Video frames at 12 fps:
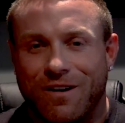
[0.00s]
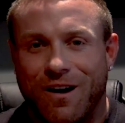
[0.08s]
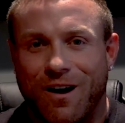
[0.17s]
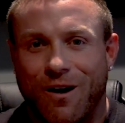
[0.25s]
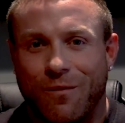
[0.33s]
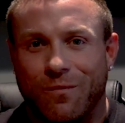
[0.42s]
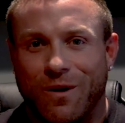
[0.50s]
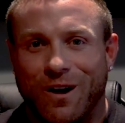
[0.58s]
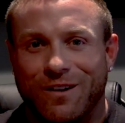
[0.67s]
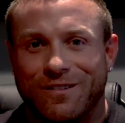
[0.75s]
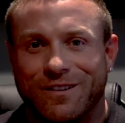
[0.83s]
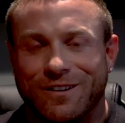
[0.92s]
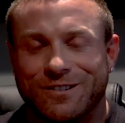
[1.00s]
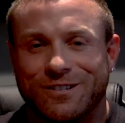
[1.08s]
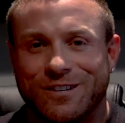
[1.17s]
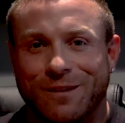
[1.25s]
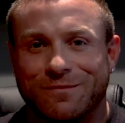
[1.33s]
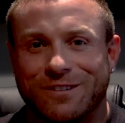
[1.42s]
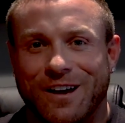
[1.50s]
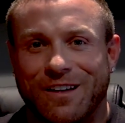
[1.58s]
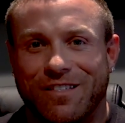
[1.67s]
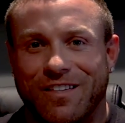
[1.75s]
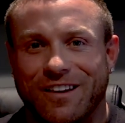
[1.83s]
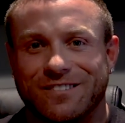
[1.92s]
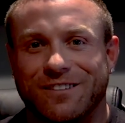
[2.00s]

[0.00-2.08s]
but it seems like things